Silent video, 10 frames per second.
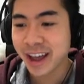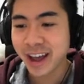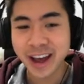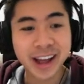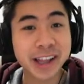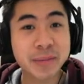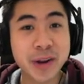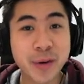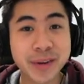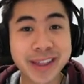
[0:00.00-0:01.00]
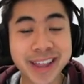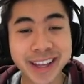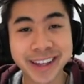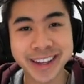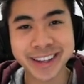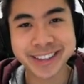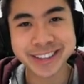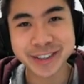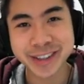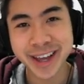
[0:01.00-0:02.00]
let me know what you think.
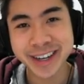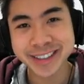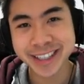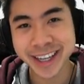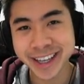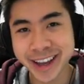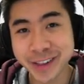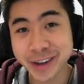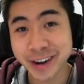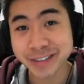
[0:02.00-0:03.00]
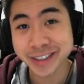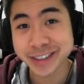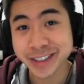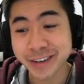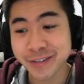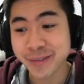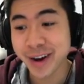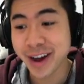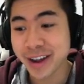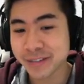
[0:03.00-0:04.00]
Till then, take care, look after yourself,
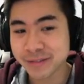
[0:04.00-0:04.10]
bye.